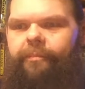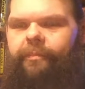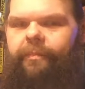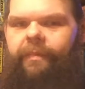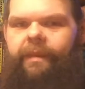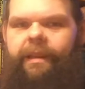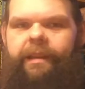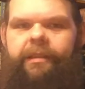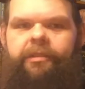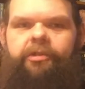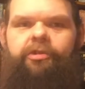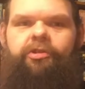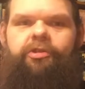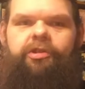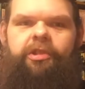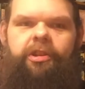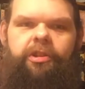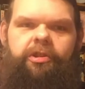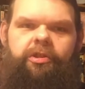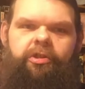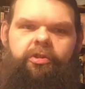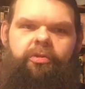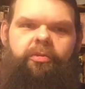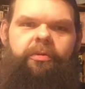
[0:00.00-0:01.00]

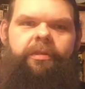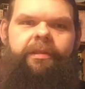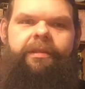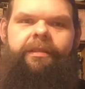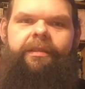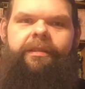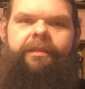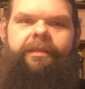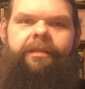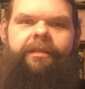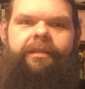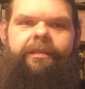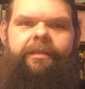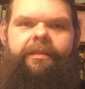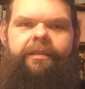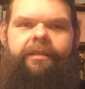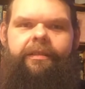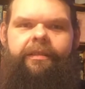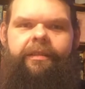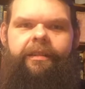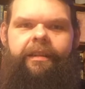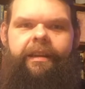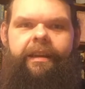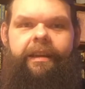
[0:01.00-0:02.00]
genuine,
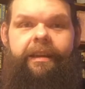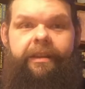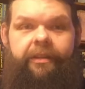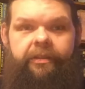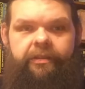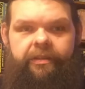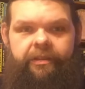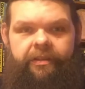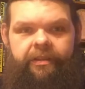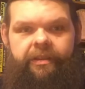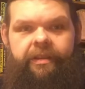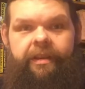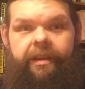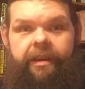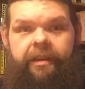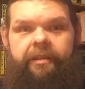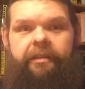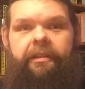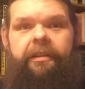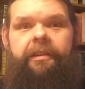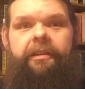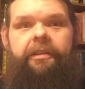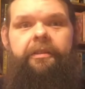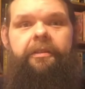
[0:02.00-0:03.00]
innocent
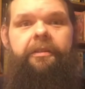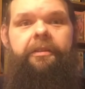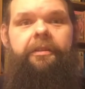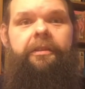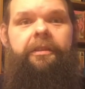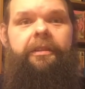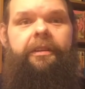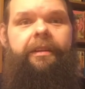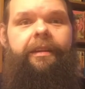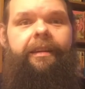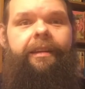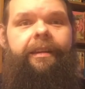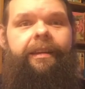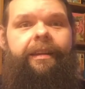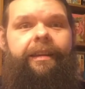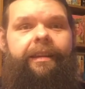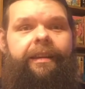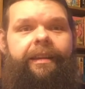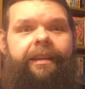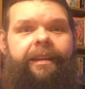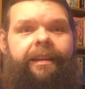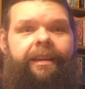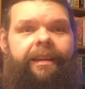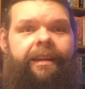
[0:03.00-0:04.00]
character.
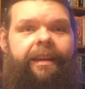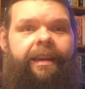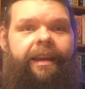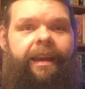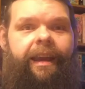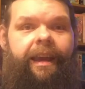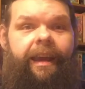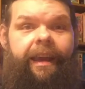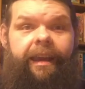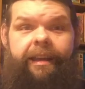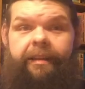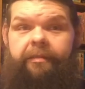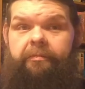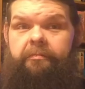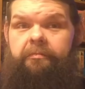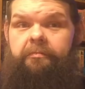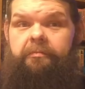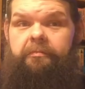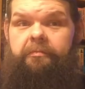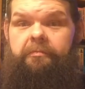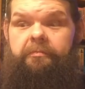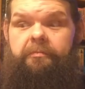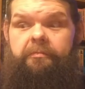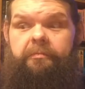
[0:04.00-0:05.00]
And
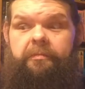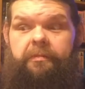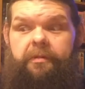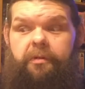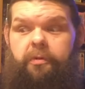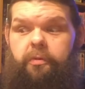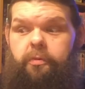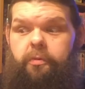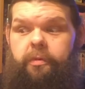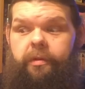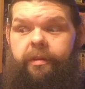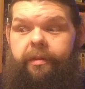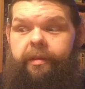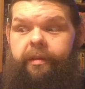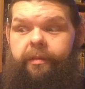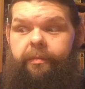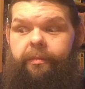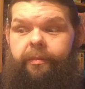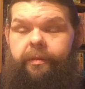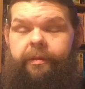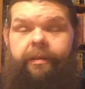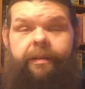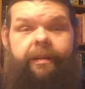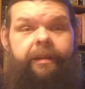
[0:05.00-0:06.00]
you really
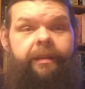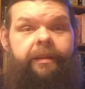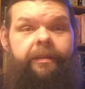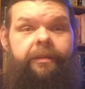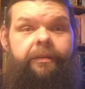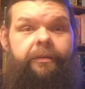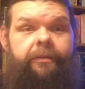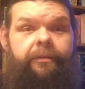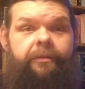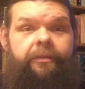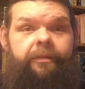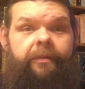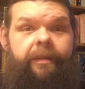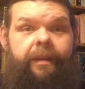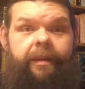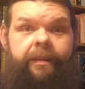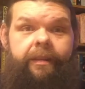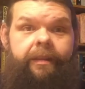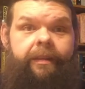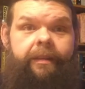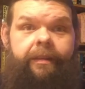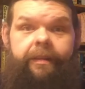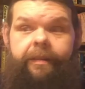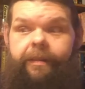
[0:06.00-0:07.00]
believe, and
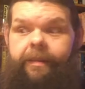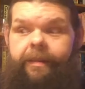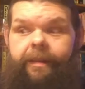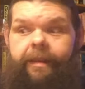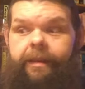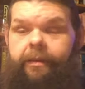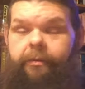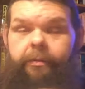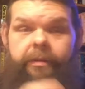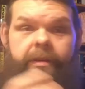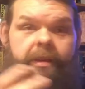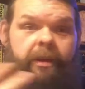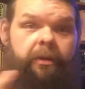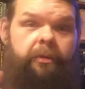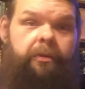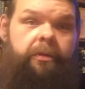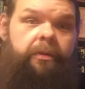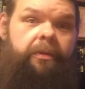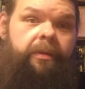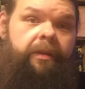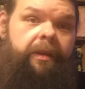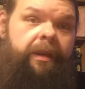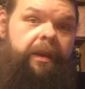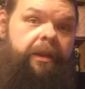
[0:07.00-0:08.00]
we know the
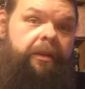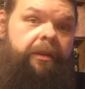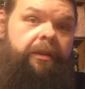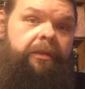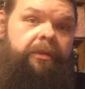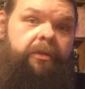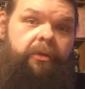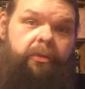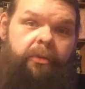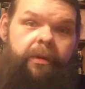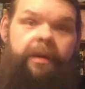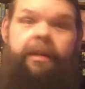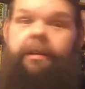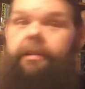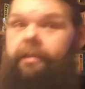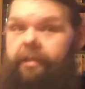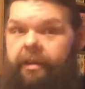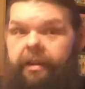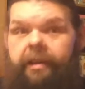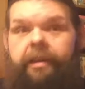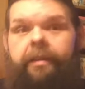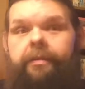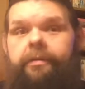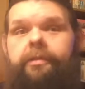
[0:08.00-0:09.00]
character Dwayne
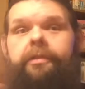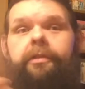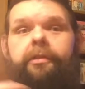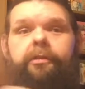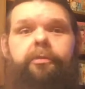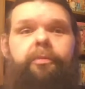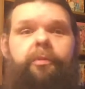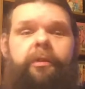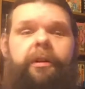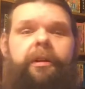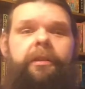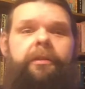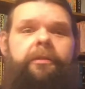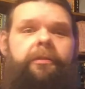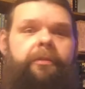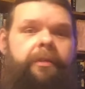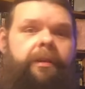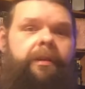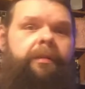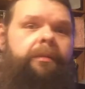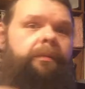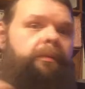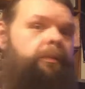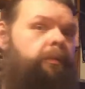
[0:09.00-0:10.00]
loves his brother,
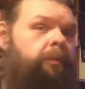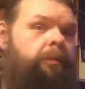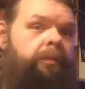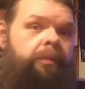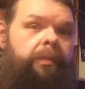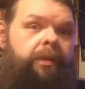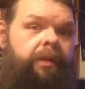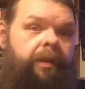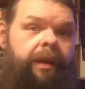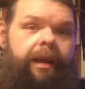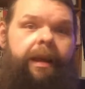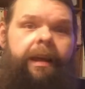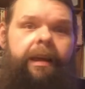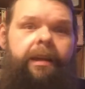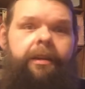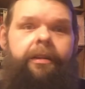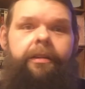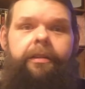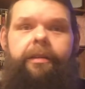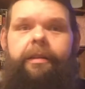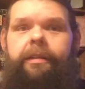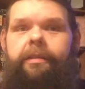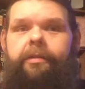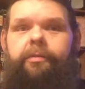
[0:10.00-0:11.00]
and Bilal,
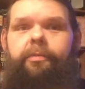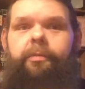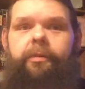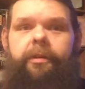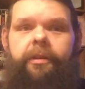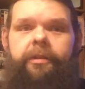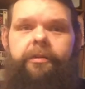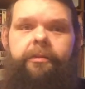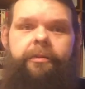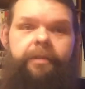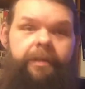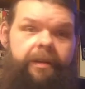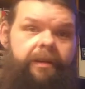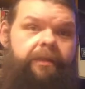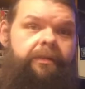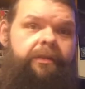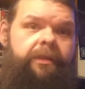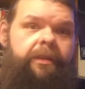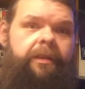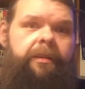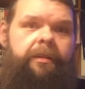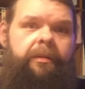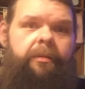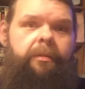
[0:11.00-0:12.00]
his brother, loves
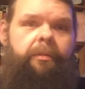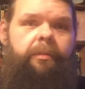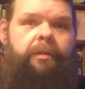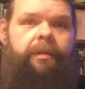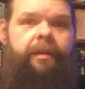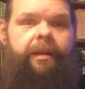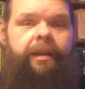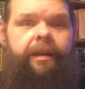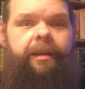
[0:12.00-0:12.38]
him. Bilal